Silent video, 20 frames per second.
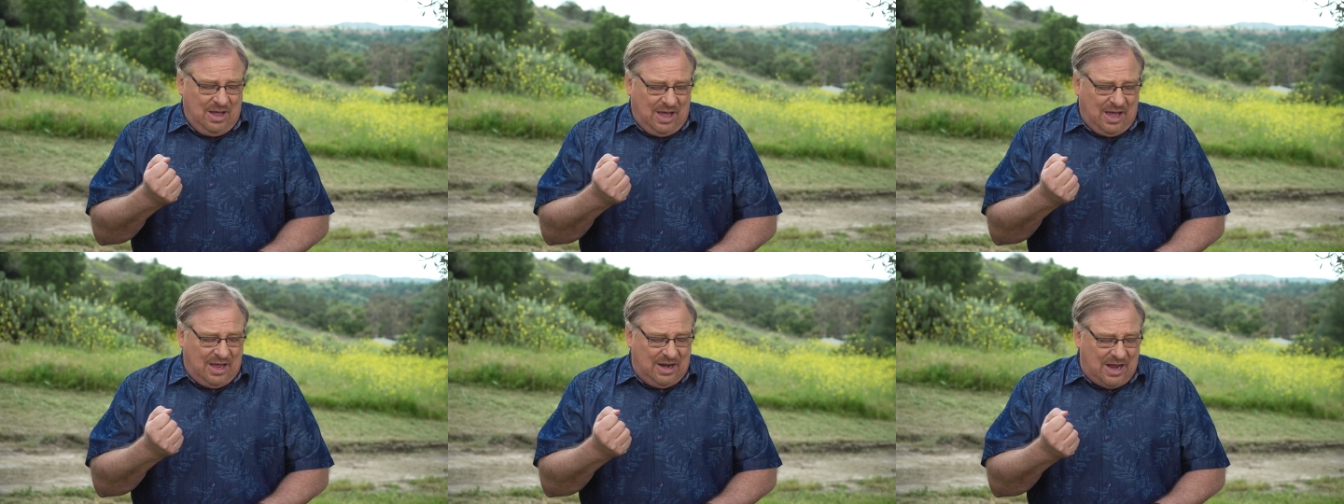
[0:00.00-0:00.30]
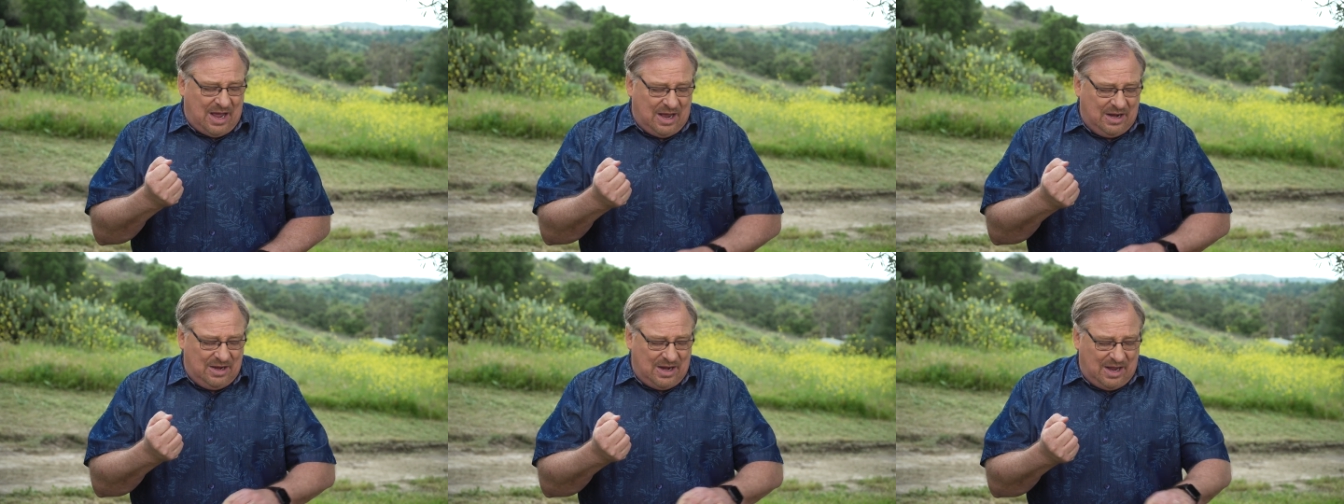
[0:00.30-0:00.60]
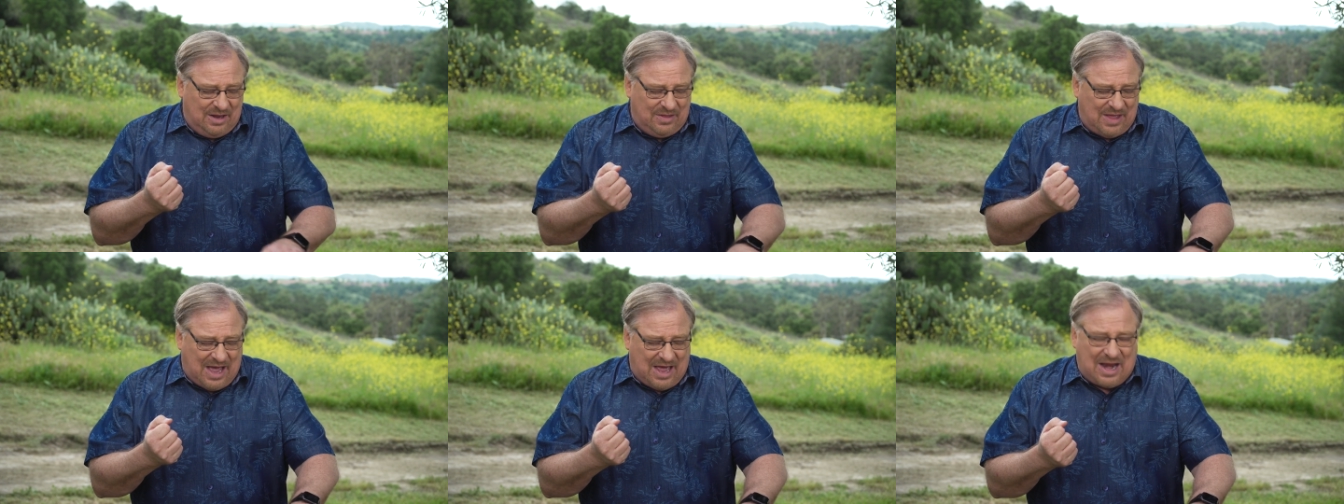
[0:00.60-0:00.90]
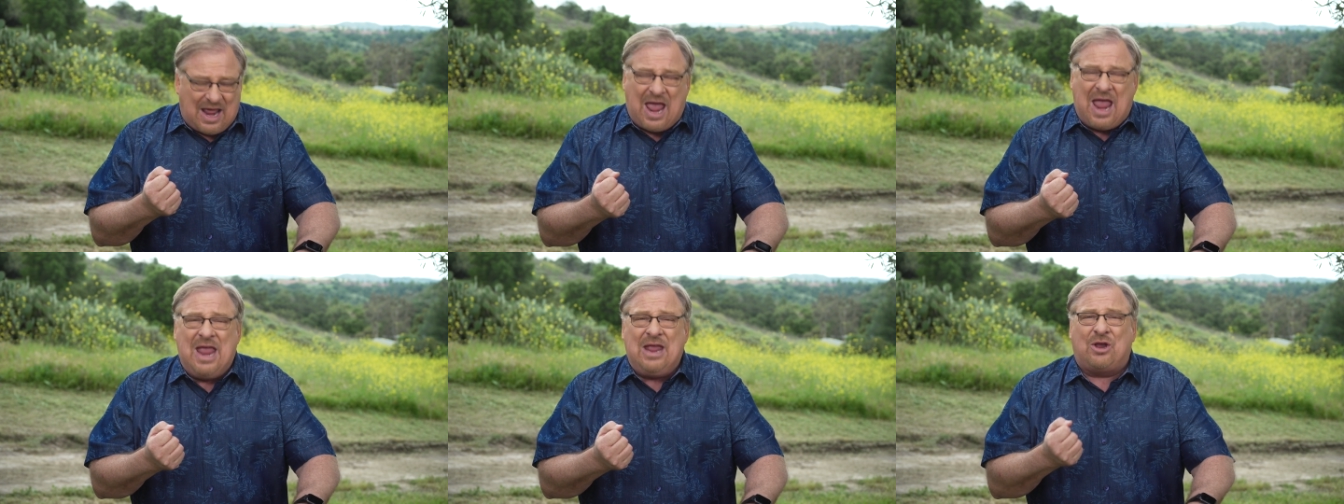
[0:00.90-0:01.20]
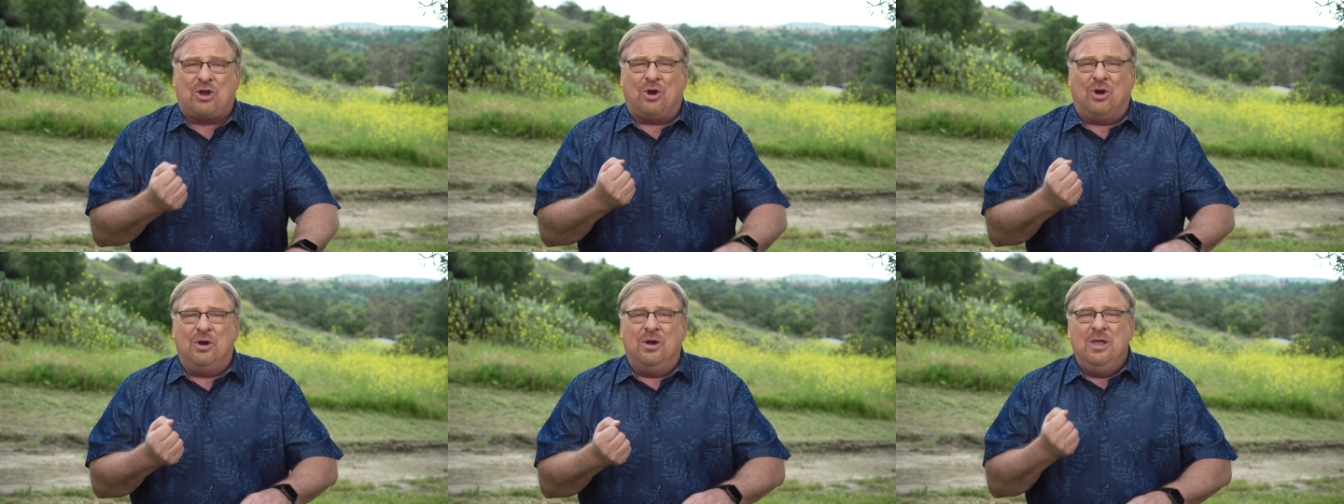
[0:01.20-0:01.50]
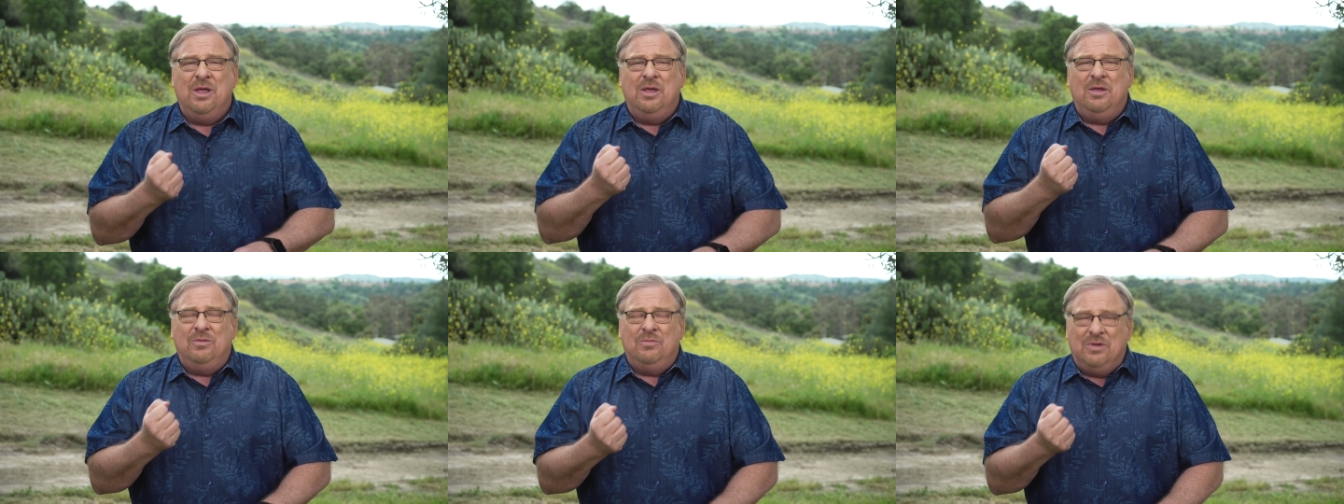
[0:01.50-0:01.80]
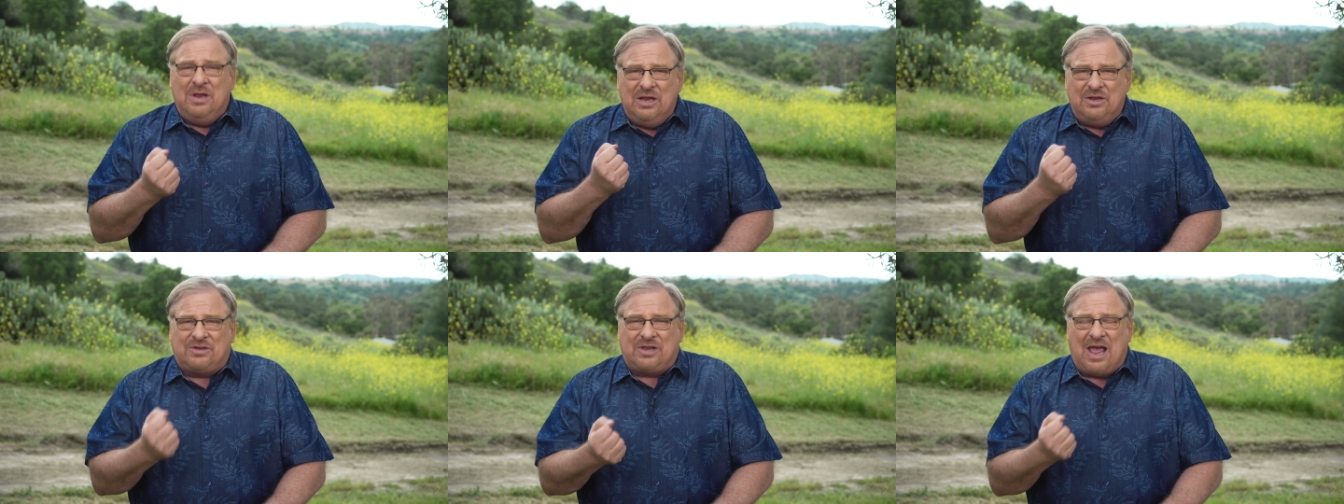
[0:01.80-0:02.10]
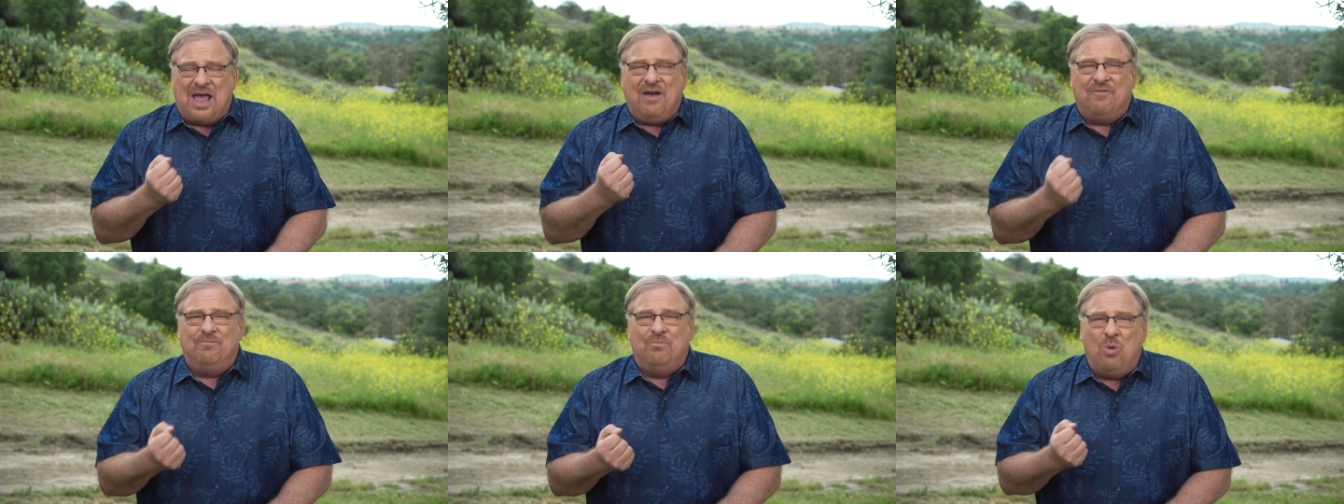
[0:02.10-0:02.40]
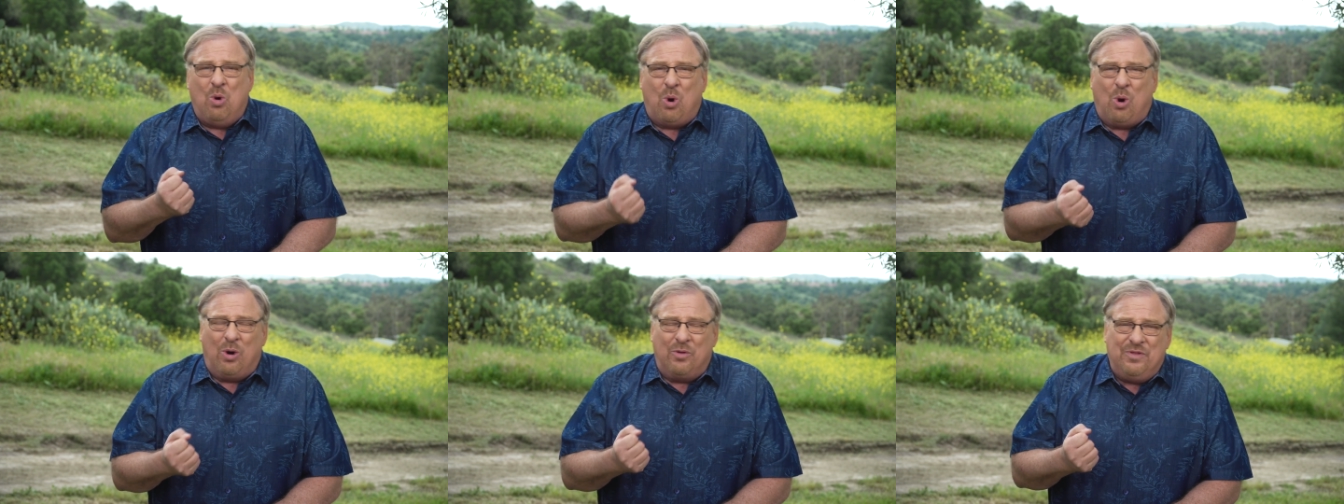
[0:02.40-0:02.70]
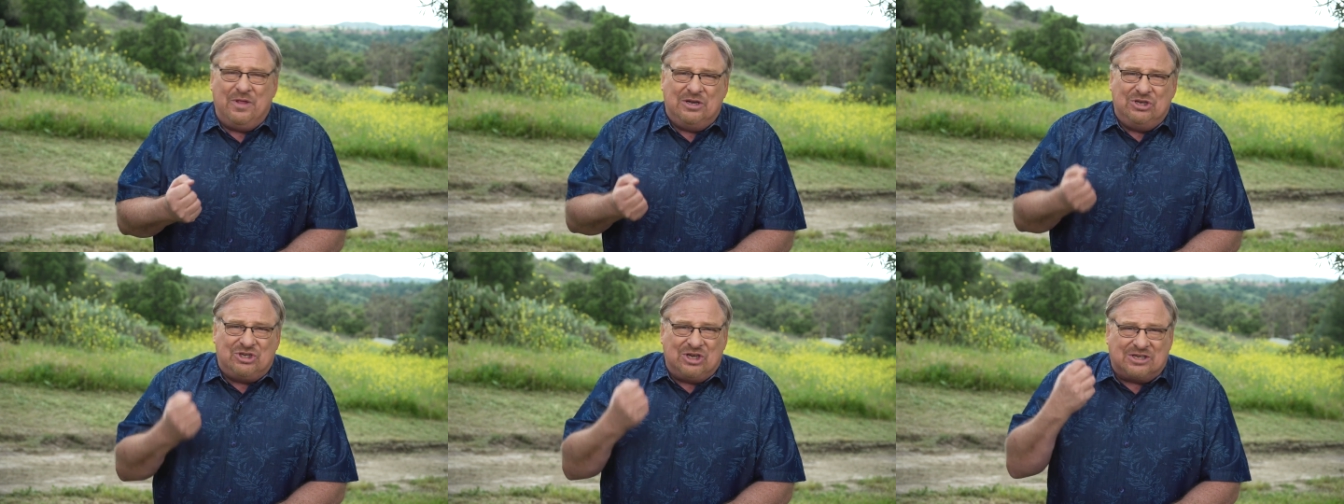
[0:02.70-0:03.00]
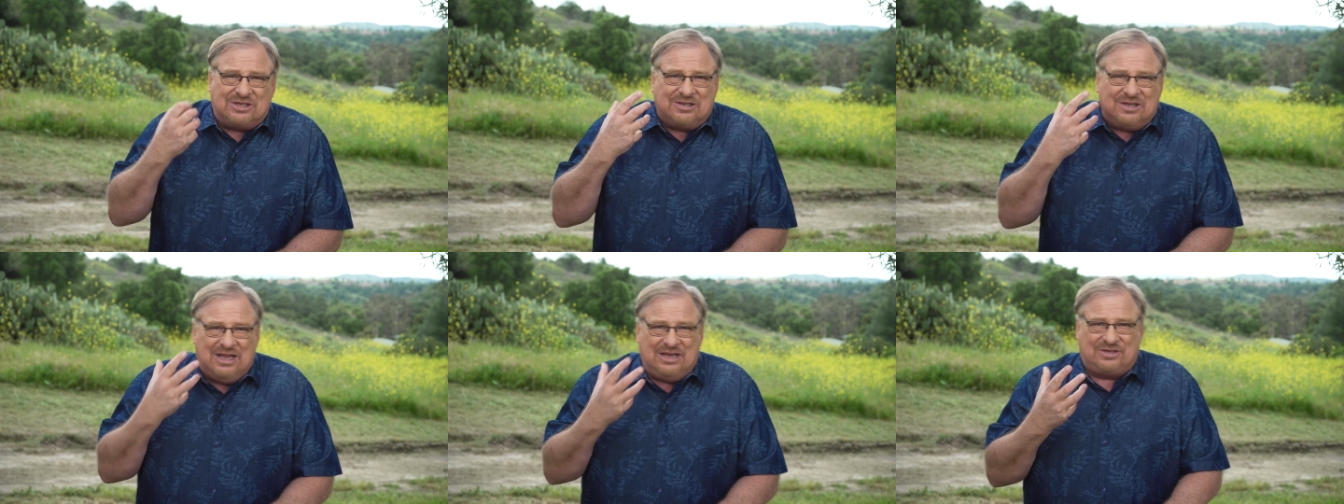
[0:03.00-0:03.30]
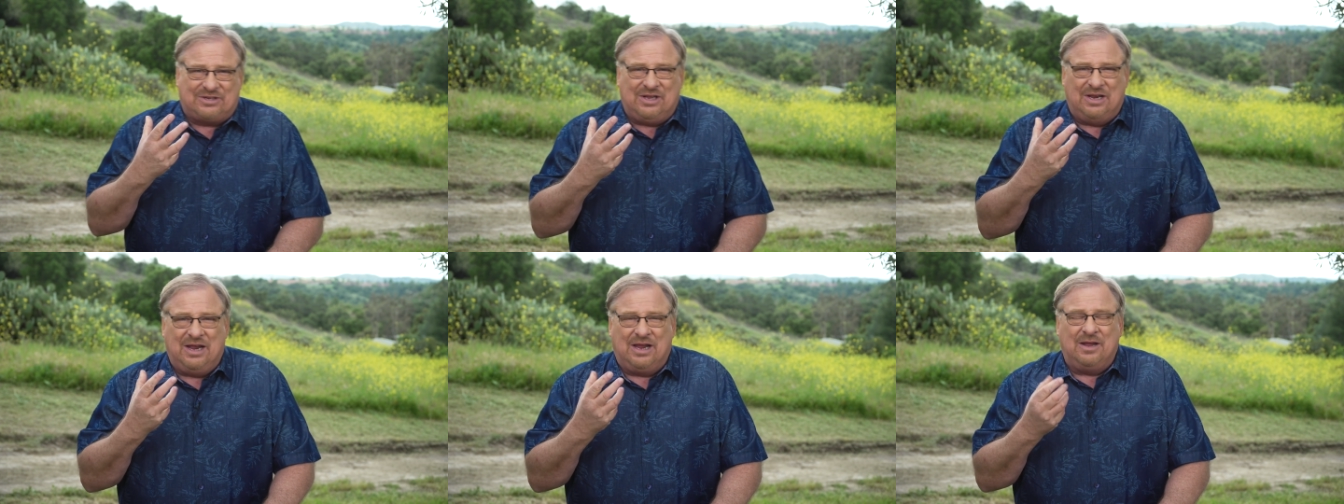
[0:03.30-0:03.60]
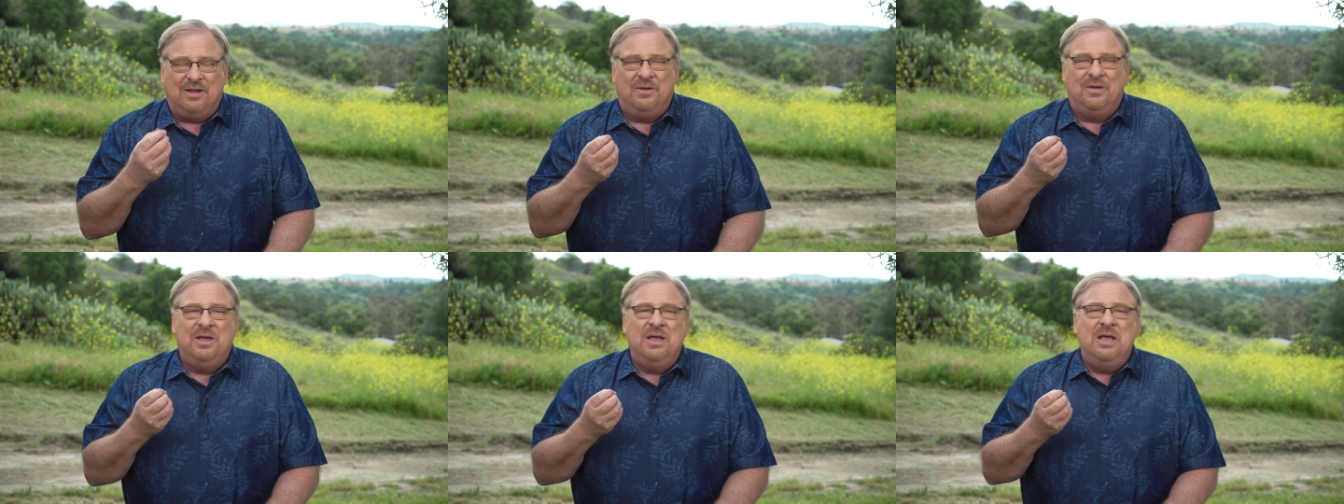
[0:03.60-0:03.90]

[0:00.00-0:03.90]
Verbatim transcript: And that anchor needs to have more than just listening.